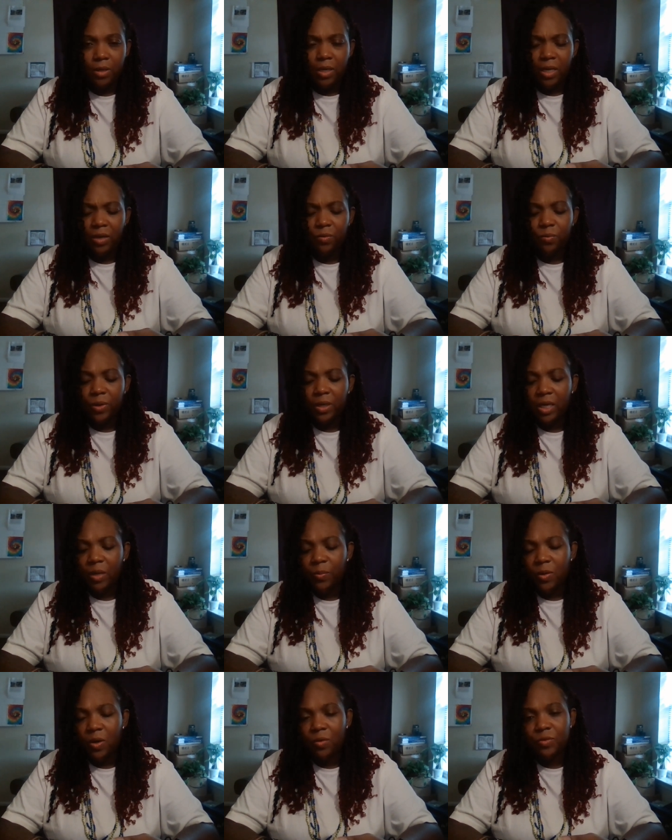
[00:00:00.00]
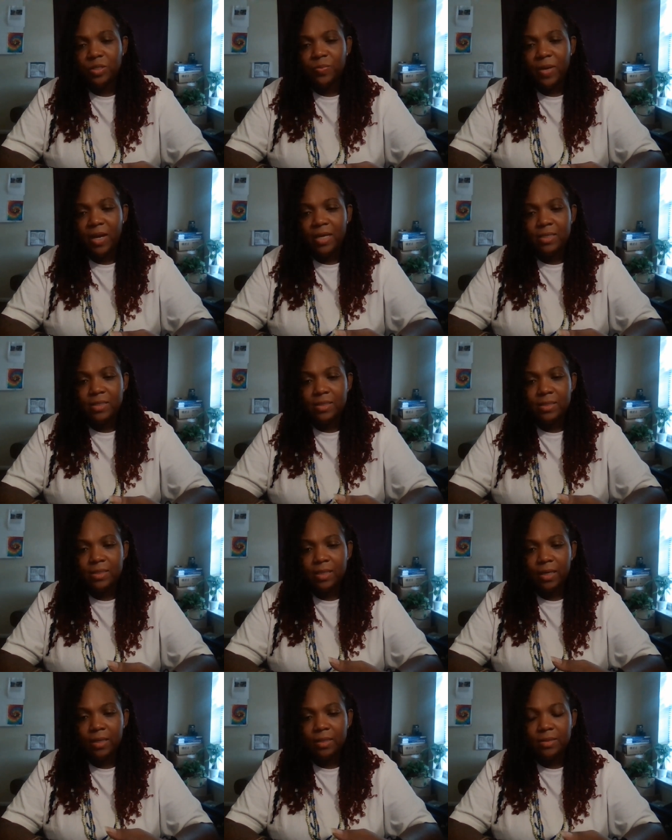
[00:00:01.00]
If we keep on responding to
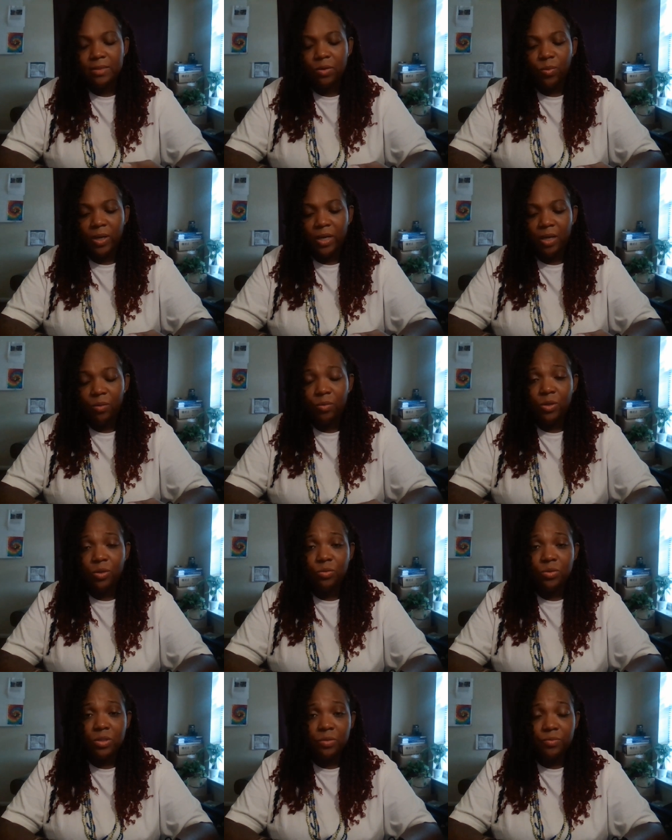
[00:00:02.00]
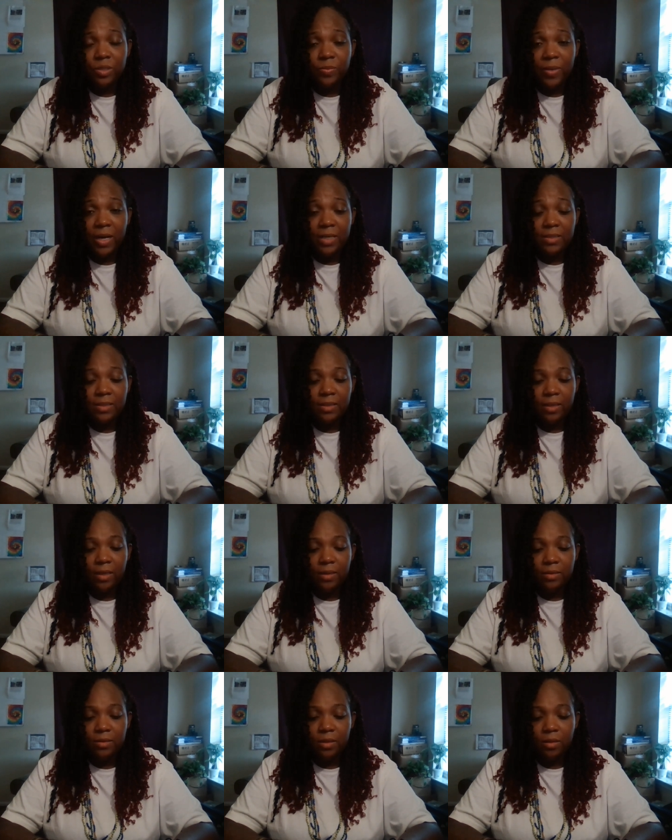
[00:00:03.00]
things the way that we used to respond to
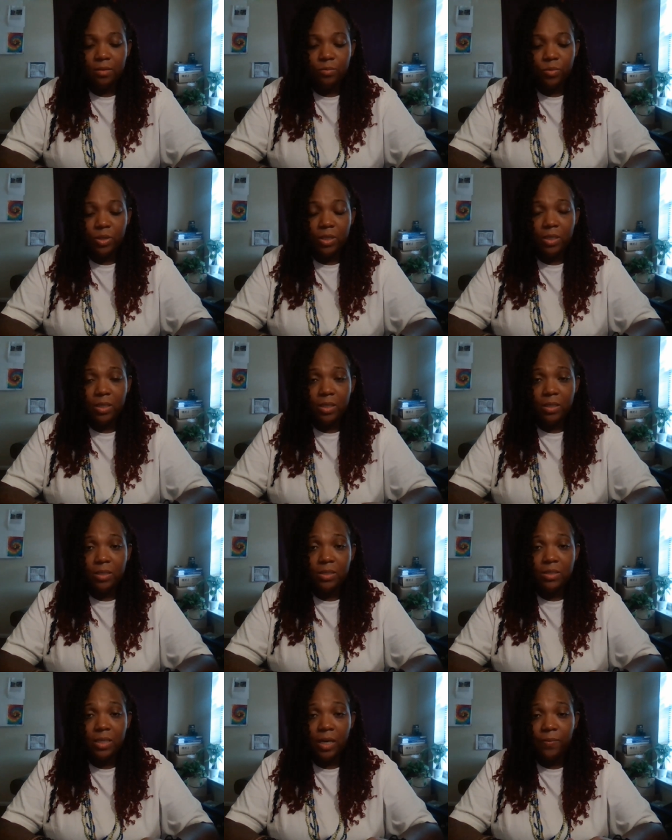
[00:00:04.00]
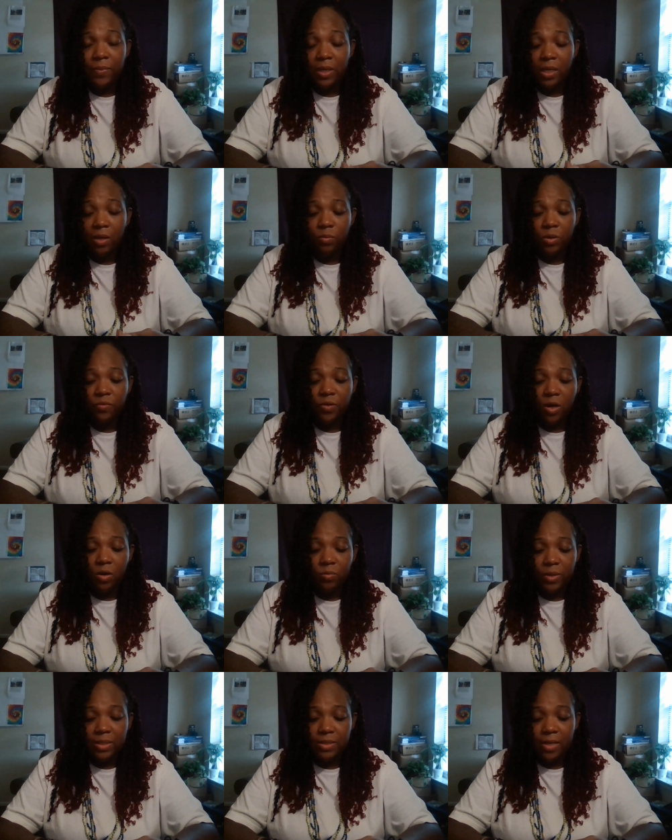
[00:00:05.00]
things, then we're going to get the same thing that we've
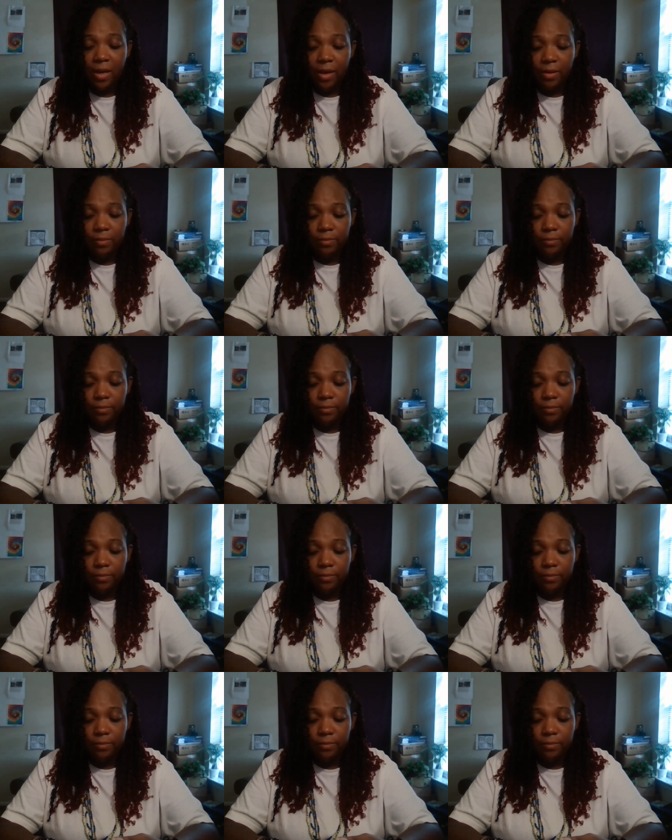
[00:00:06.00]
always got.